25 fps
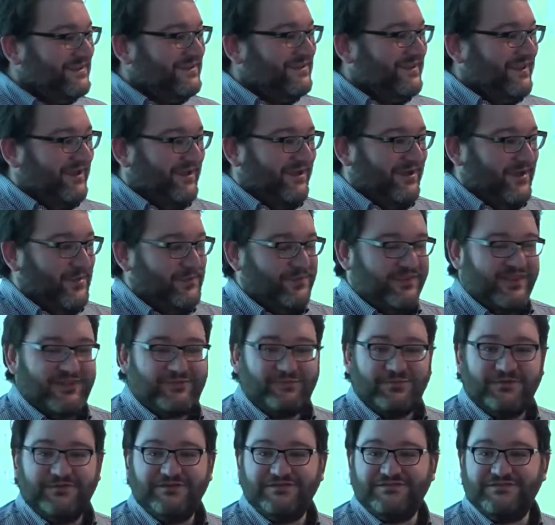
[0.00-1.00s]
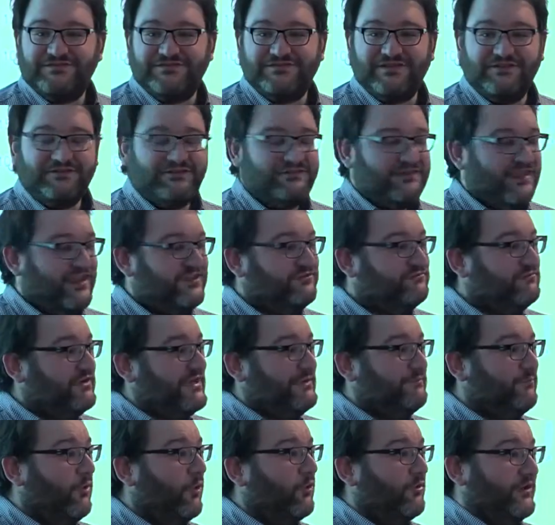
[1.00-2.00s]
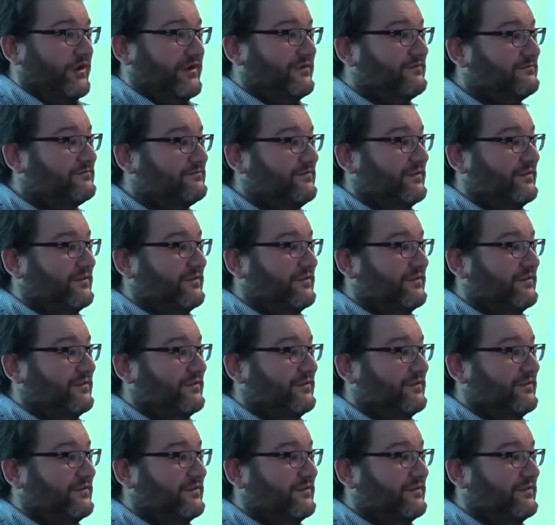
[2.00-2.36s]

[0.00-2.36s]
But that's because the sun today is really boring.